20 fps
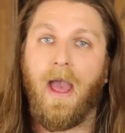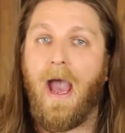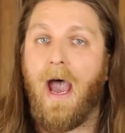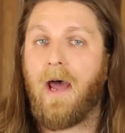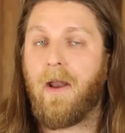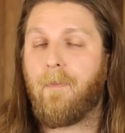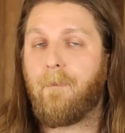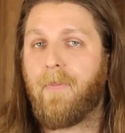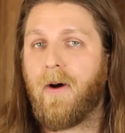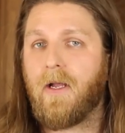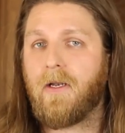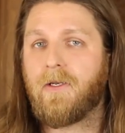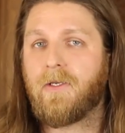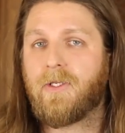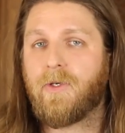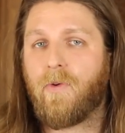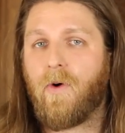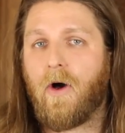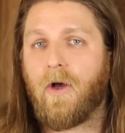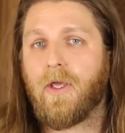add a button
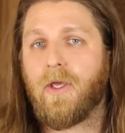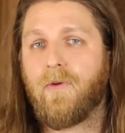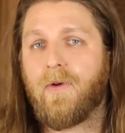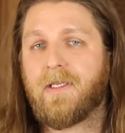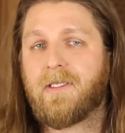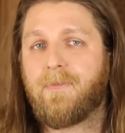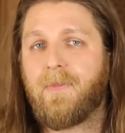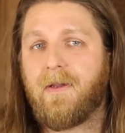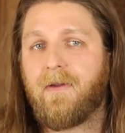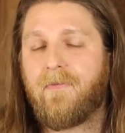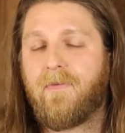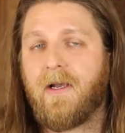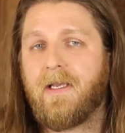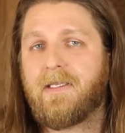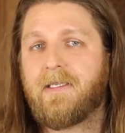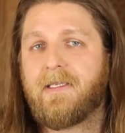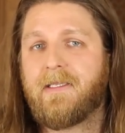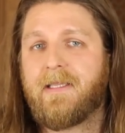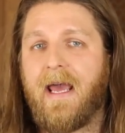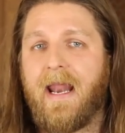to all USB
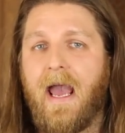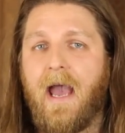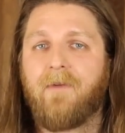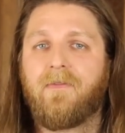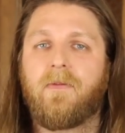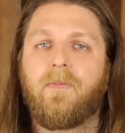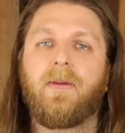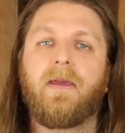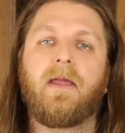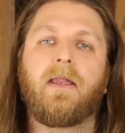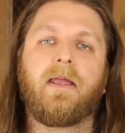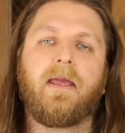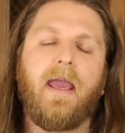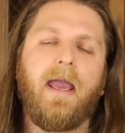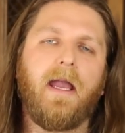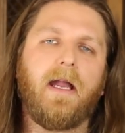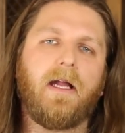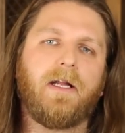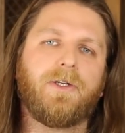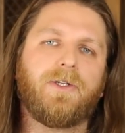devices that have to be
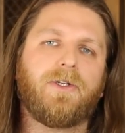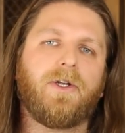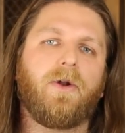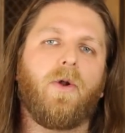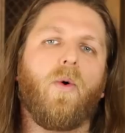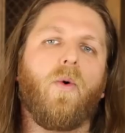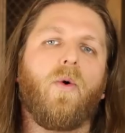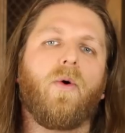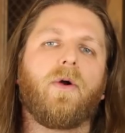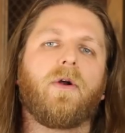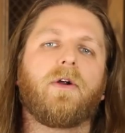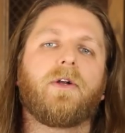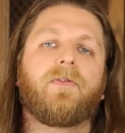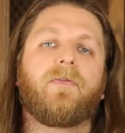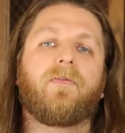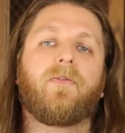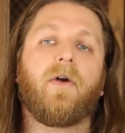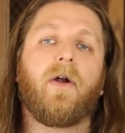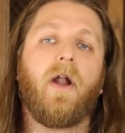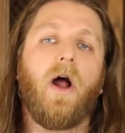engaged in order
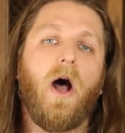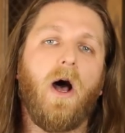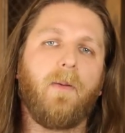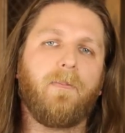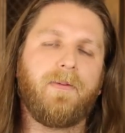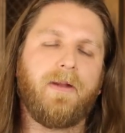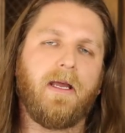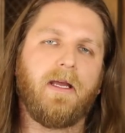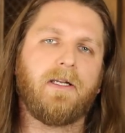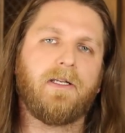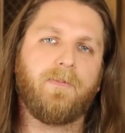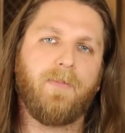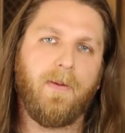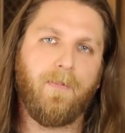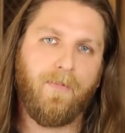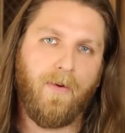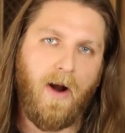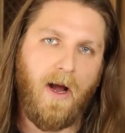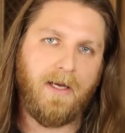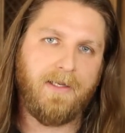for an update to be
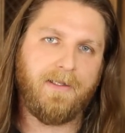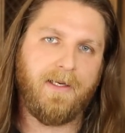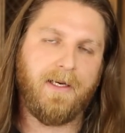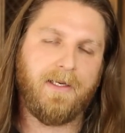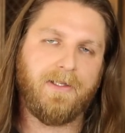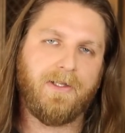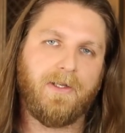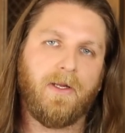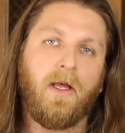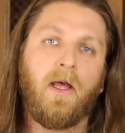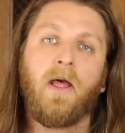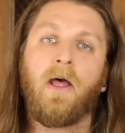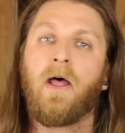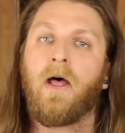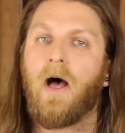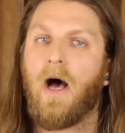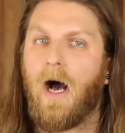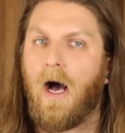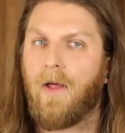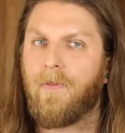processed
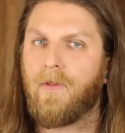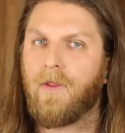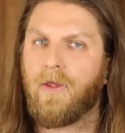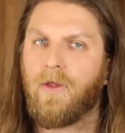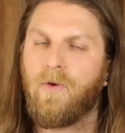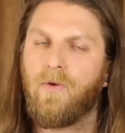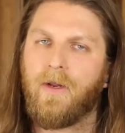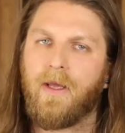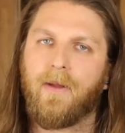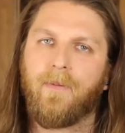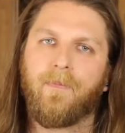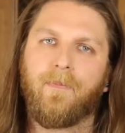on the unit.